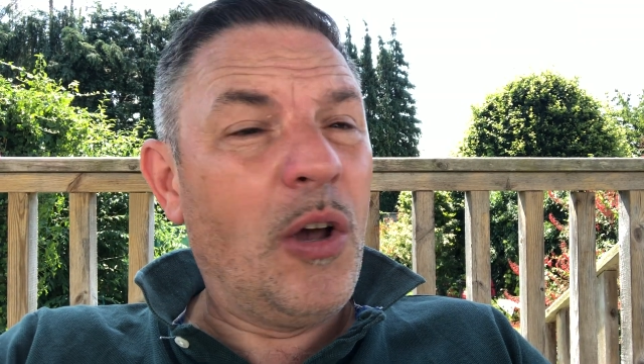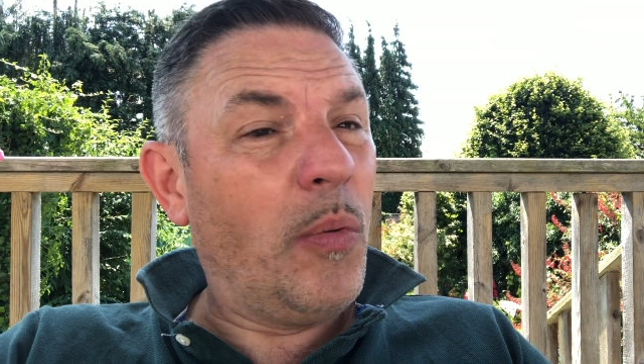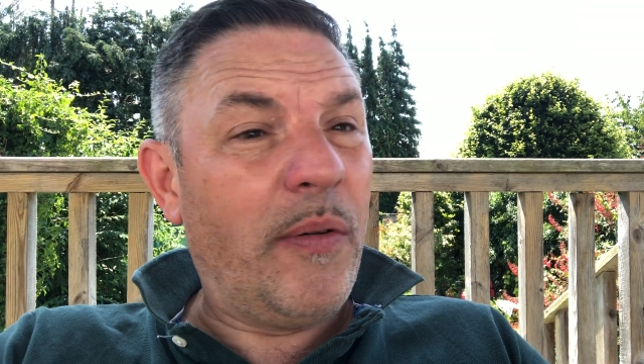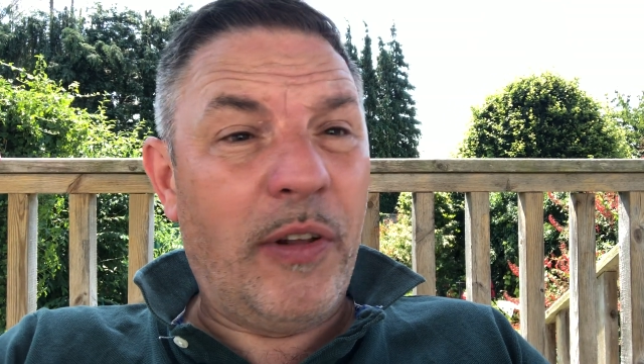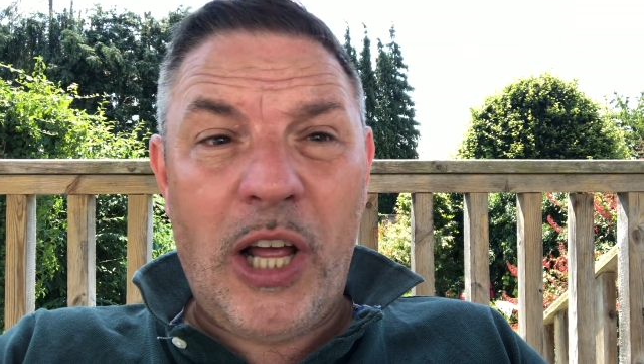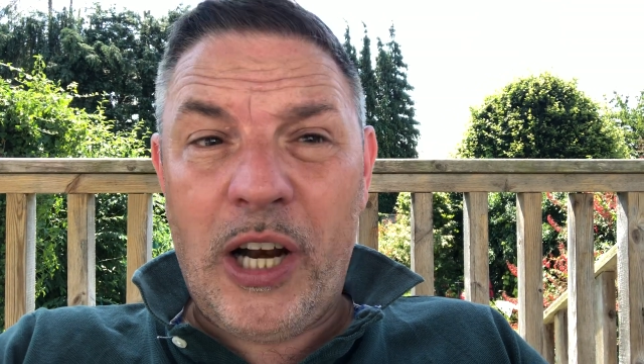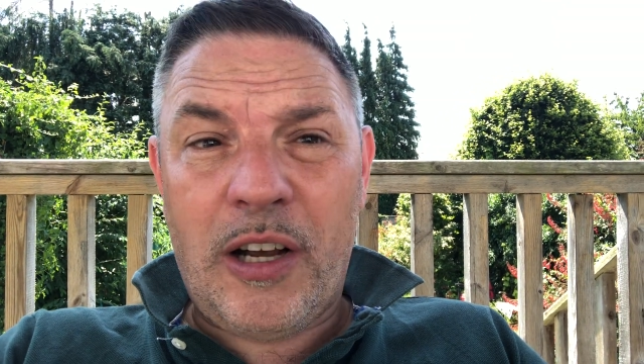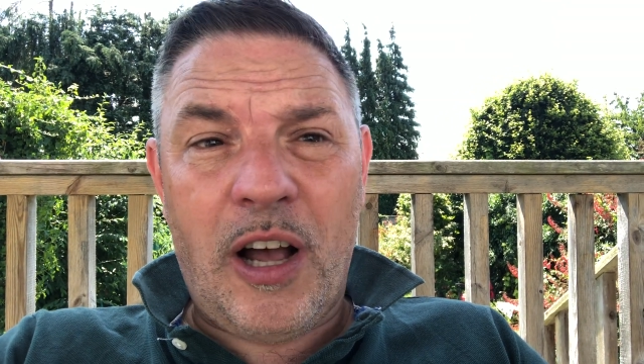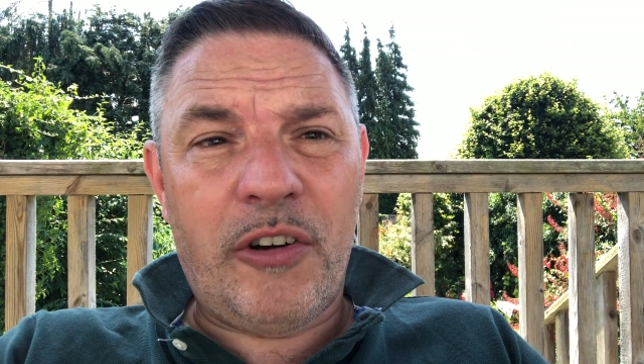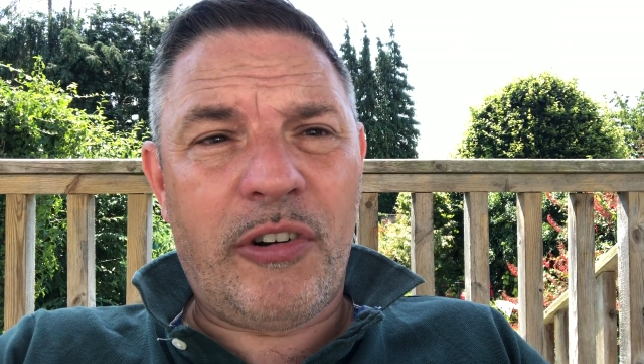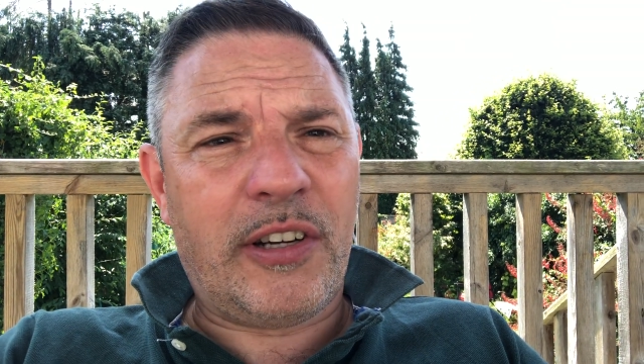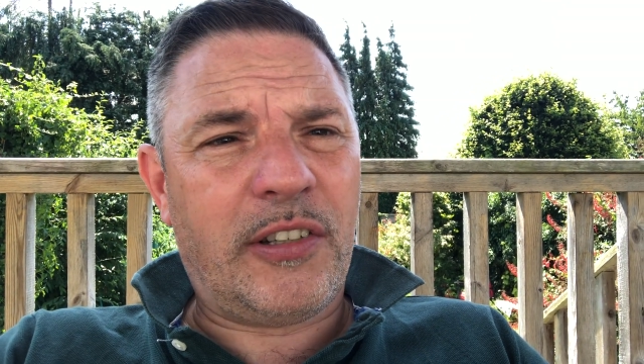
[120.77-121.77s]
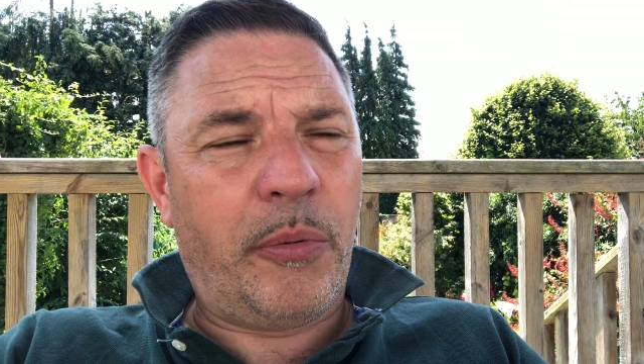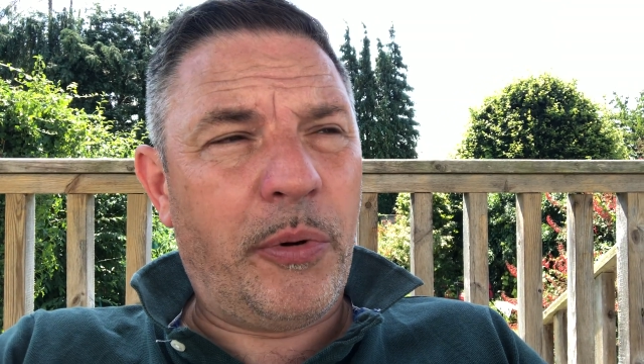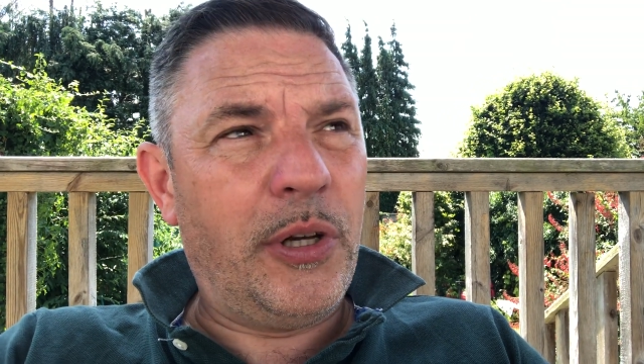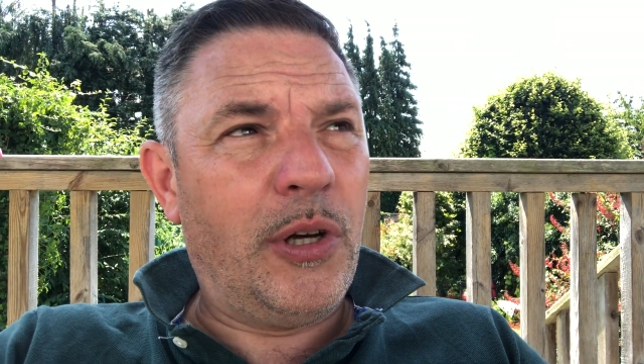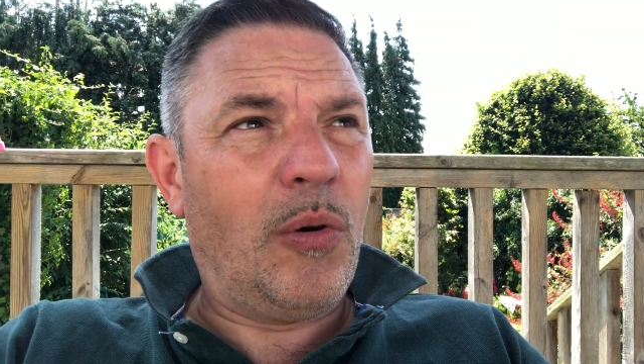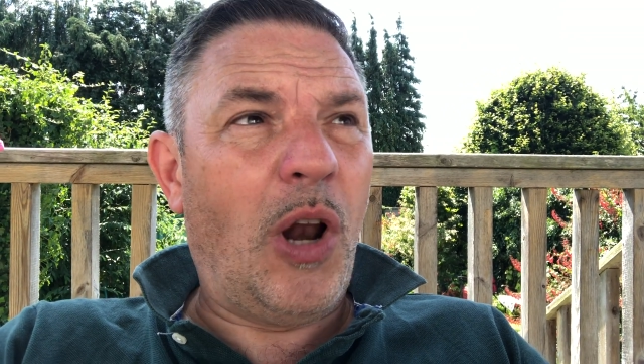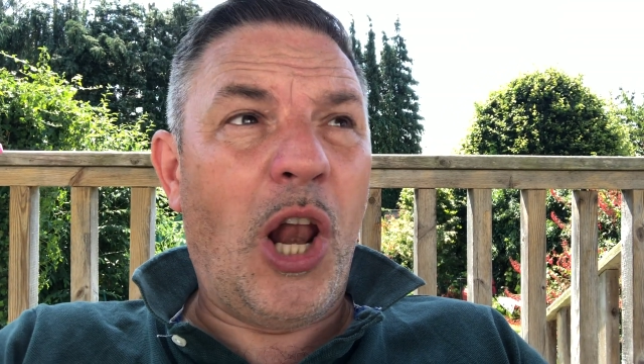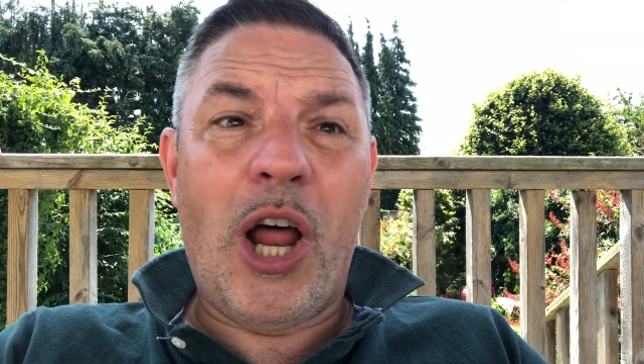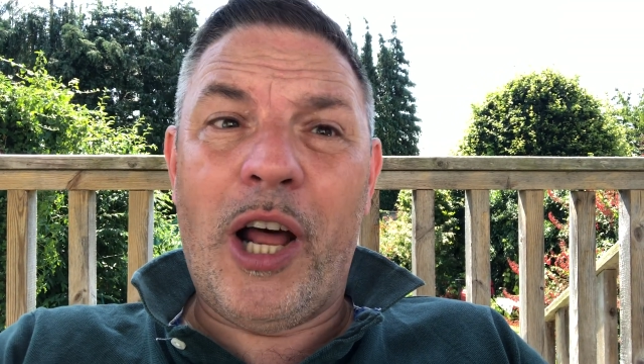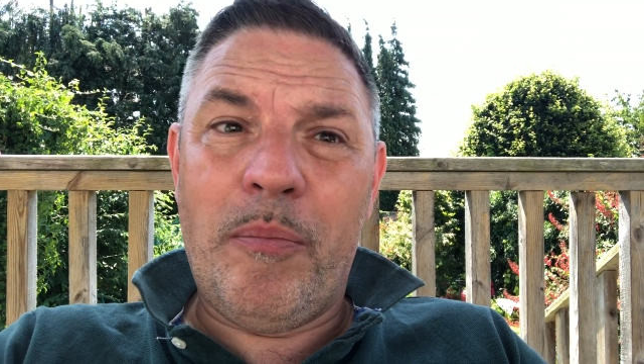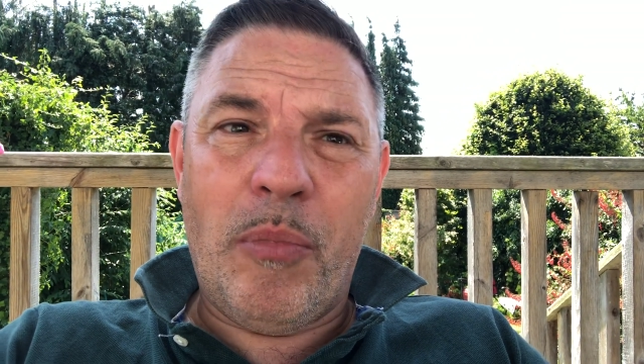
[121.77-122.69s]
We have a lot of contracts to renew, a lot of